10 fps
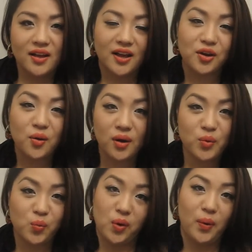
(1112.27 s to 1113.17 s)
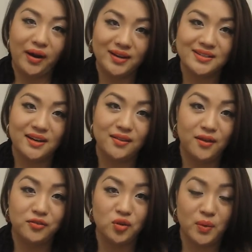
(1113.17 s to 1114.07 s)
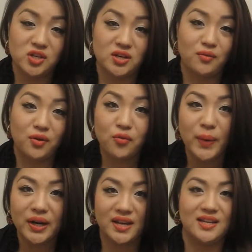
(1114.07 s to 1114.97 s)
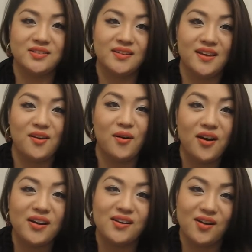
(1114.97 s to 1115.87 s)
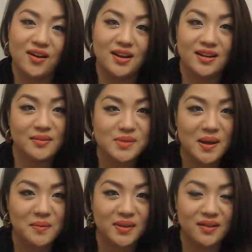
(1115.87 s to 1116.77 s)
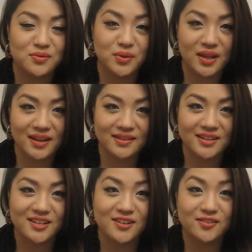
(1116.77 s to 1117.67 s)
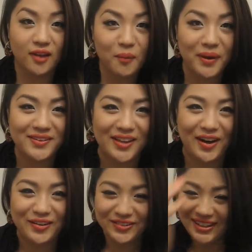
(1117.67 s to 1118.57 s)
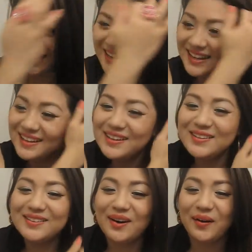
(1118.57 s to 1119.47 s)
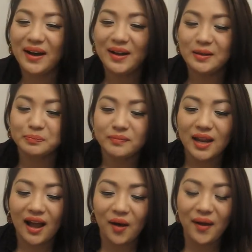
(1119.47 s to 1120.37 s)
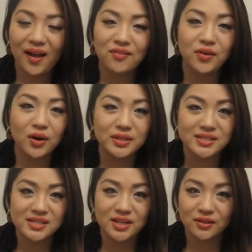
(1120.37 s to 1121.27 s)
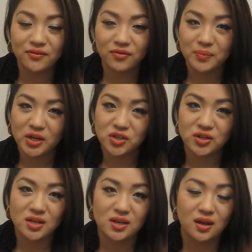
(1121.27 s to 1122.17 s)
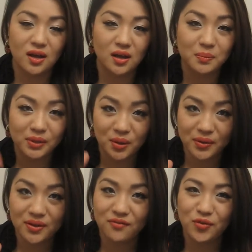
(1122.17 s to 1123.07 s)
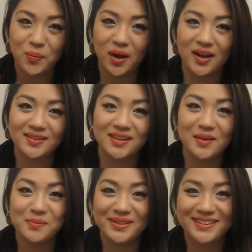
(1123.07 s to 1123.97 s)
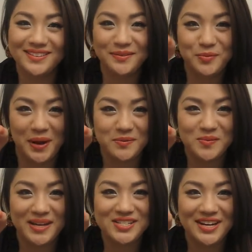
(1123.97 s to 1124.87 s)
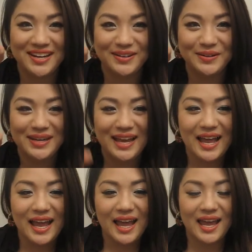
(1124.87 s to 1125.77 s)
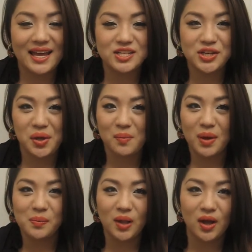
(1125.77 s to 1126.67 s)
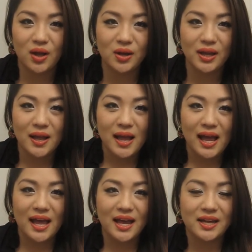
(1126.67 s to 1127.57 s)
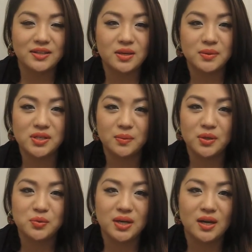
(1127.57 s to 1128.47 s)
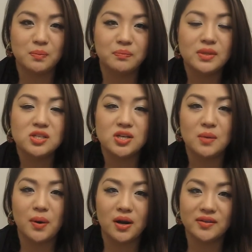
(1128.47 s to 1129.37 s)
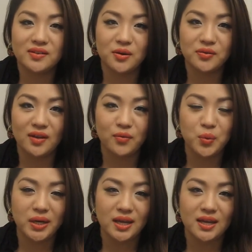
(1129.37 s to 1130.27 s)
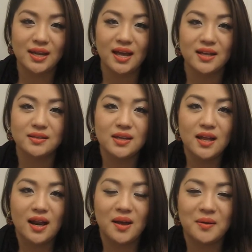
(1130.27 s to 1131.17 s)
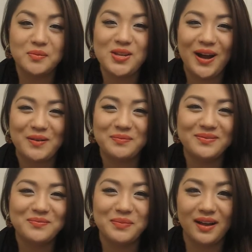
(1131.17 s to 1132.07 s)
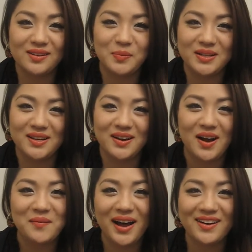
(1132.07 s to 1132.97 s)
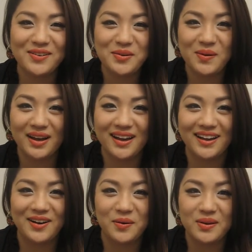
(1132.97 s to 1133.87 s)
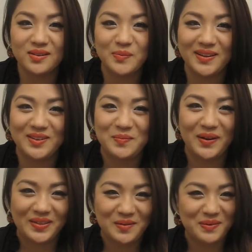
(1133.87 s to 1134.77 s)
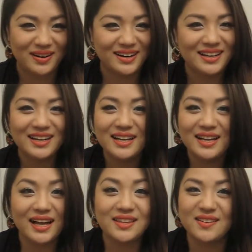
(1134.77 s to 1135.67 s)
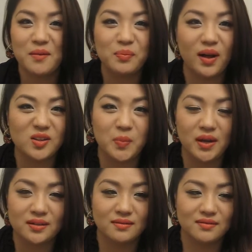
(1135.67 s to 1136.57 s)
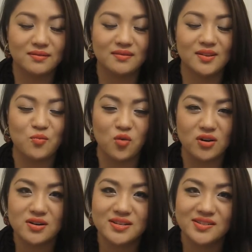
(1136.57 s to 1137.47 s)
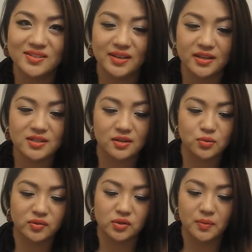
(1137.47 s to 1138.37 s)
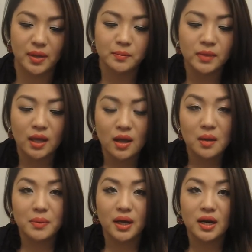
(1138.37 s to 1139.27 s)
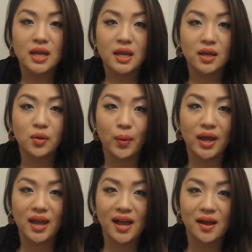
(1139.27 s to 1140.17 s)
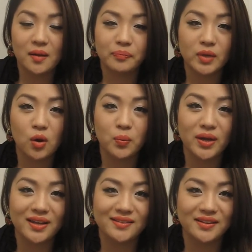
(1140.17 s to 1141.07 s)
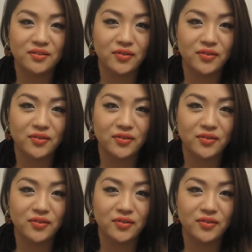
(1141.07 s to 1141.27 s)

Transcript: I go on with one product that I love so much and I rave about it and I just like go on and on. And sometimes I have to realize I need to stop myself. So um, I'll have all the detailed information uh, below on the info box and please subscribe to my channel and check out my blog at www jpark0718 at um, blogspot.com. I don't know why I always mess up on that part. I think that blogspot word is just like a tongue twister to me. But either way, um, hope you guys liked the